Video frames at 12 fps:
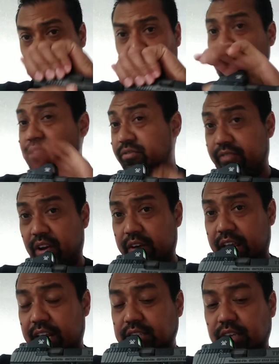it's very
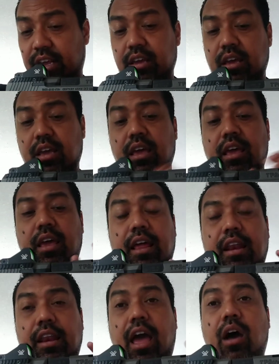easy.
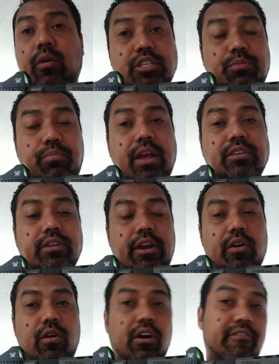Now, the springs in
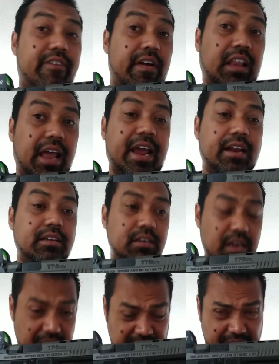here are very light.
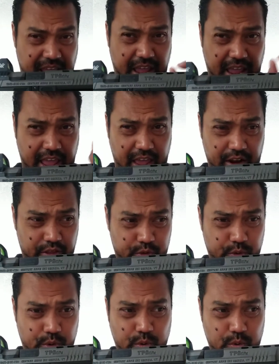And
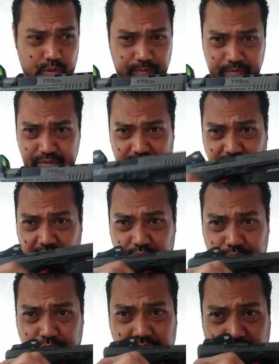through Tyler
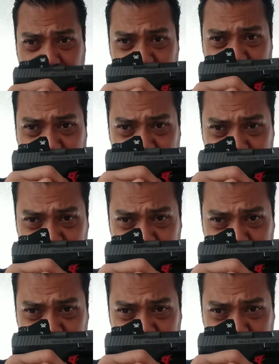Freelance,